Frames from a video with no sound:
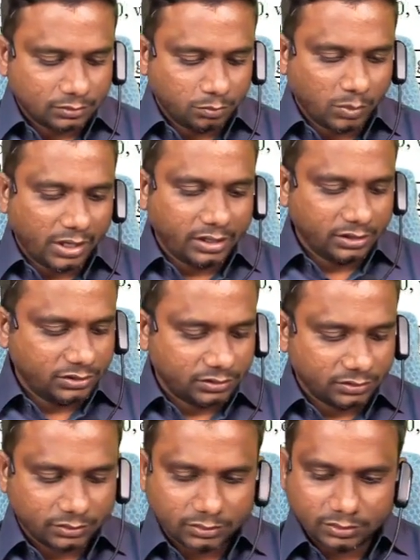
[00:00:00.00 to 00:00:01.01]
Minus
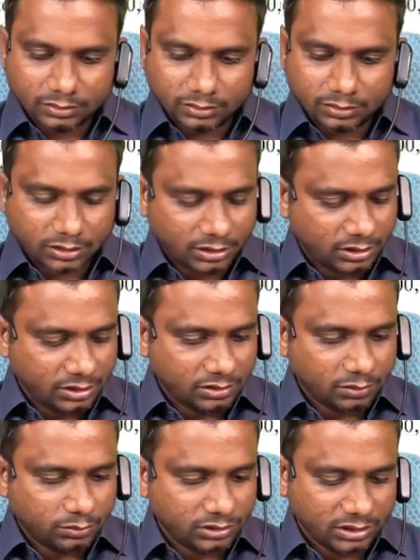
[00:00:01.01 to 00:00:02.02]

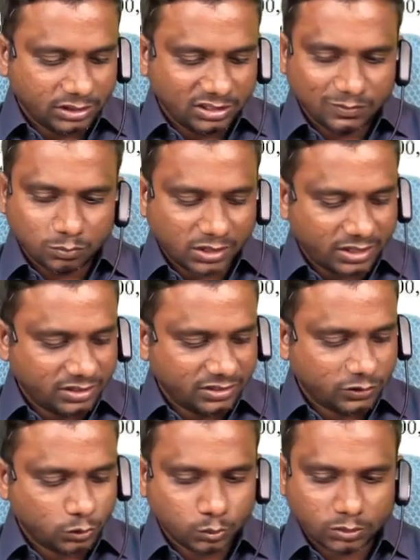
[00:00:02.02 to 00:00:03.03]
30,000 minus
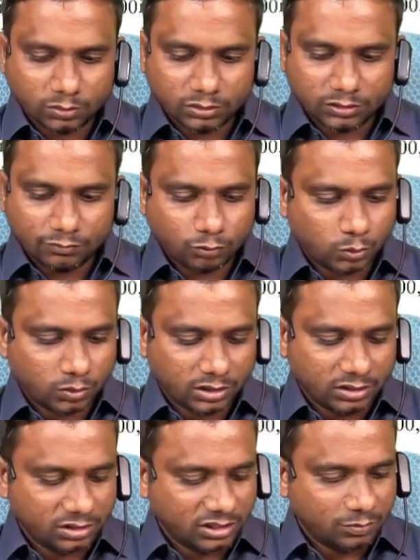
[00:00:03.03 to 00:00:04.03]

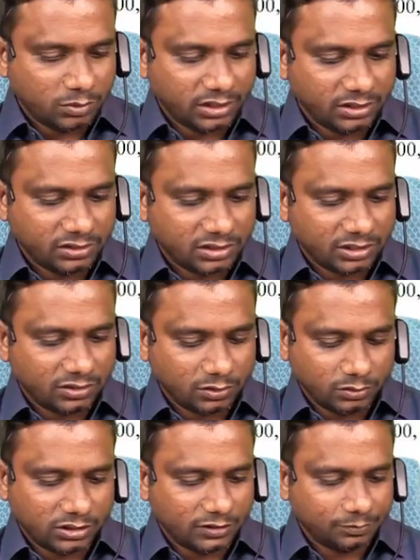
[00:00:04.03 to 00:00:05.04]
2,400 minus
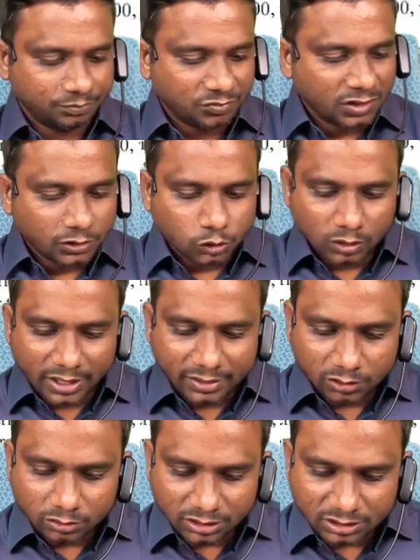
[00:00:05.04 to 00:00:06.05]
10,000. So
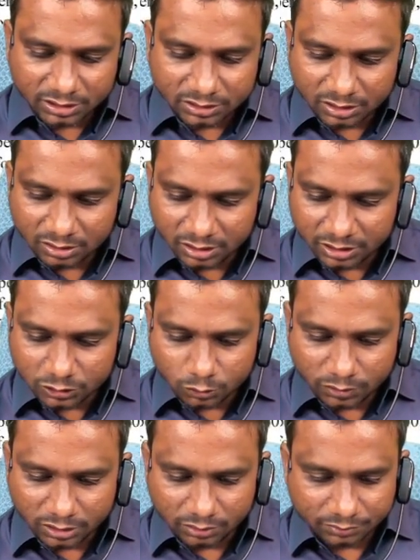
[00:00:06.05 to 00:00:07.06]
9,600 is your,